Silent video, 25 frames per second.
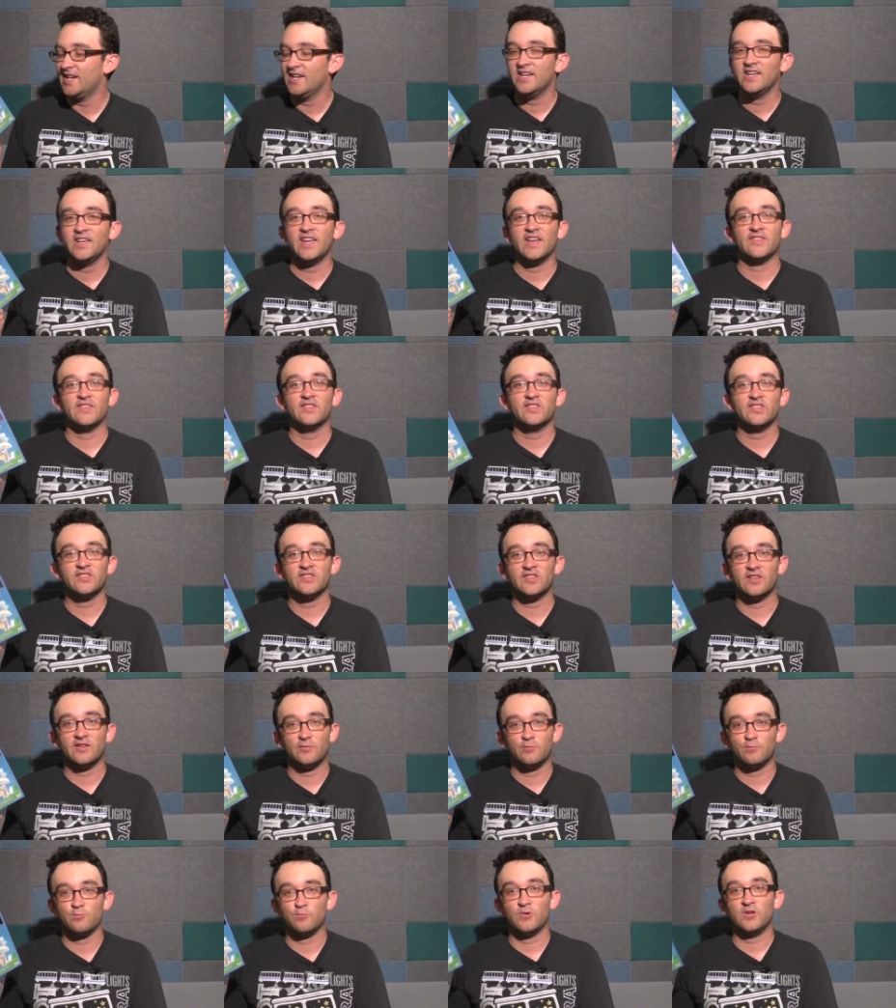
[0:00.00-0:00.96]
yeah, this is
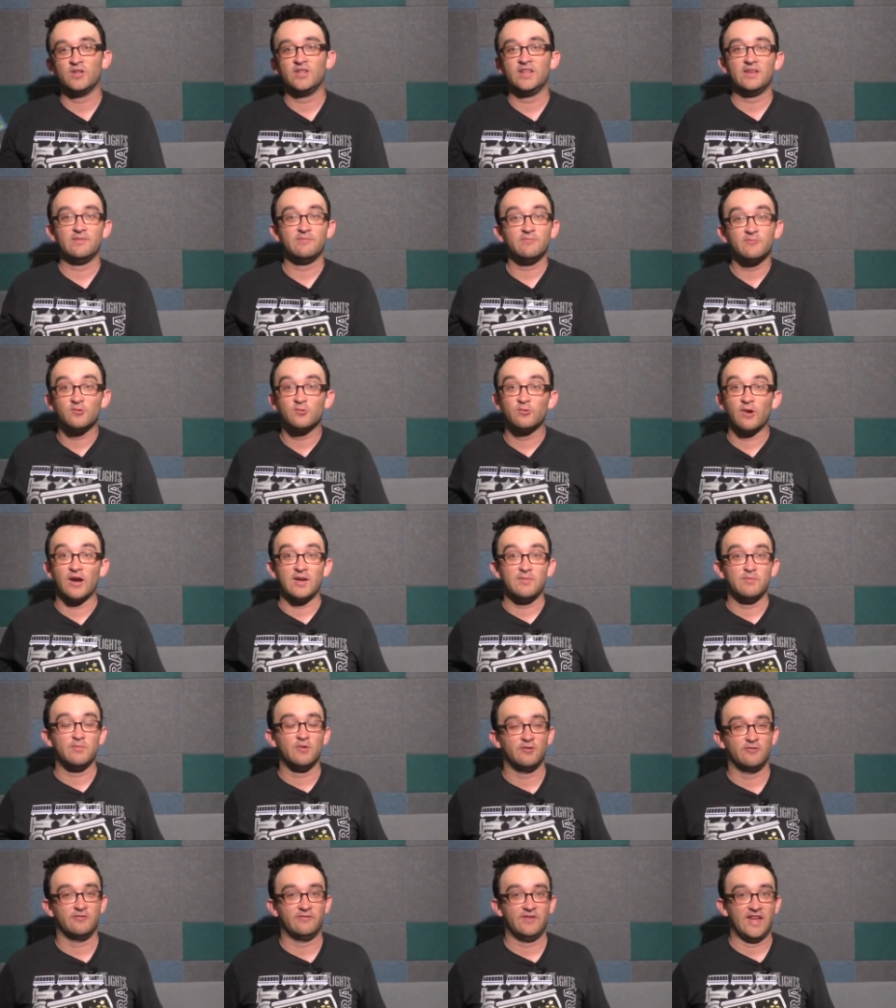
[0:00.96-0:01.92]
a really great
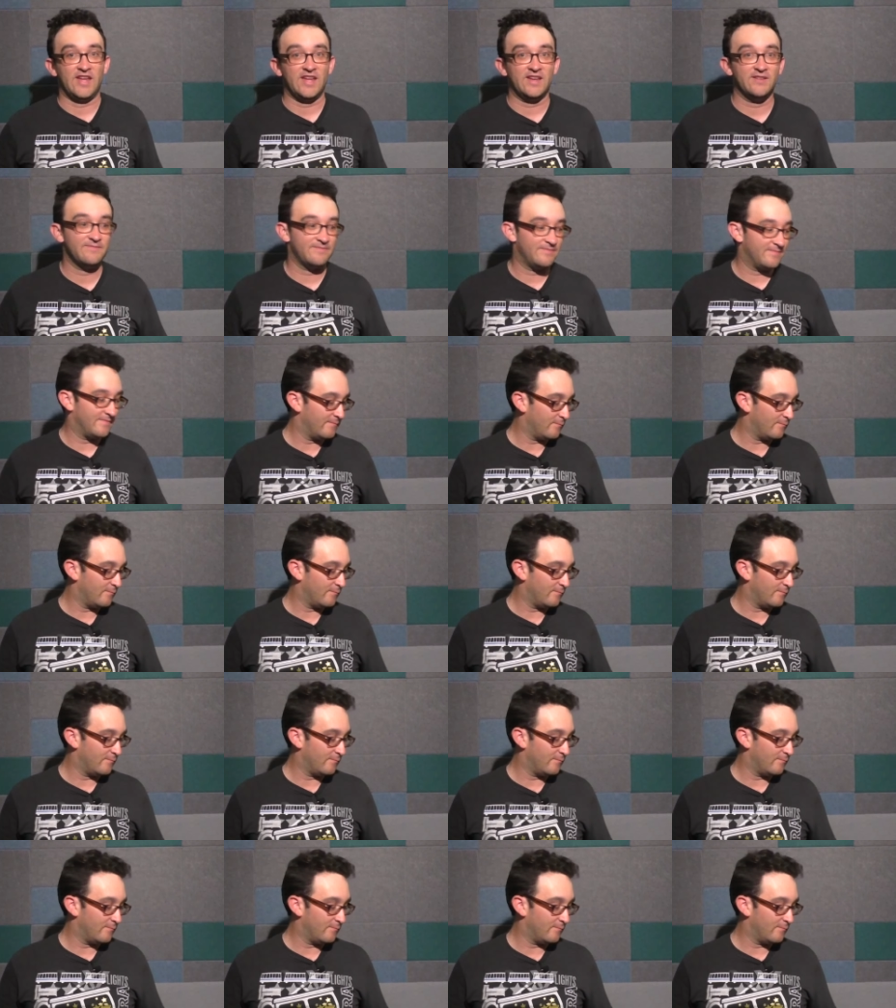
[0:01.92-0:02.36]
movie.